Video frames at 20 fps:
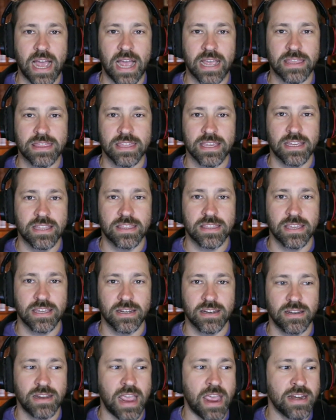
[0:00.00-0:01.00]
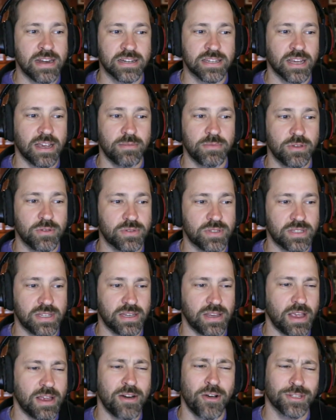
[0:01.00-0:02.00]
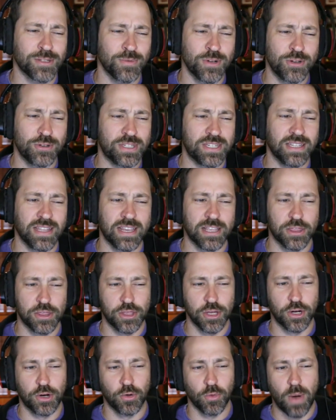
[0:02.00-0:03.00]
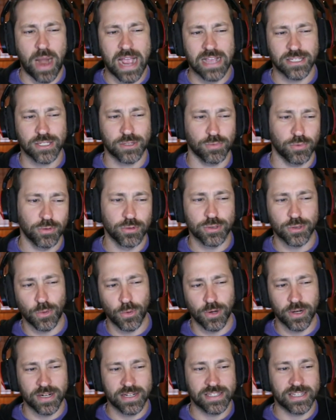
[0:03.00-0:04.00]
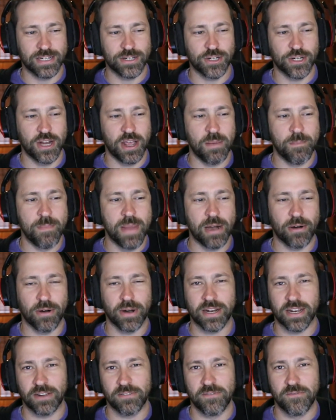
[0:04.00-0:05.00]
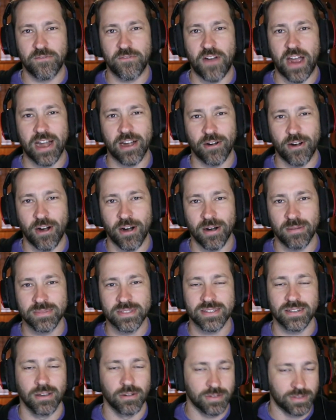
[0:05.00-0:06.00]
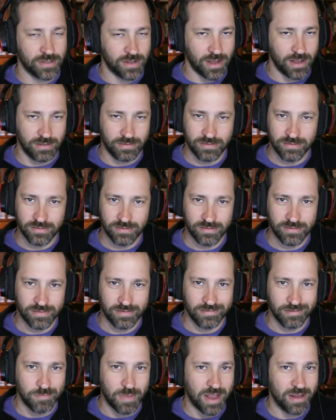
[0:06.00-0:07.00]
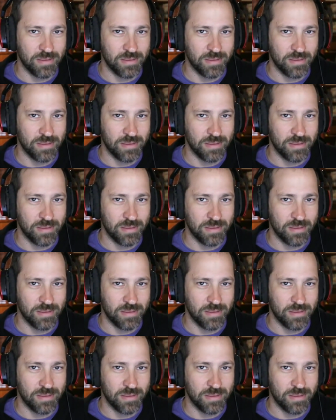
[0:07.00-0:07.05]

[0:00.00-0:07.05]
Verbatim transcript: I think that anytime you see, and also when you see like the grassroots organization American Firearms, no, it's not. In my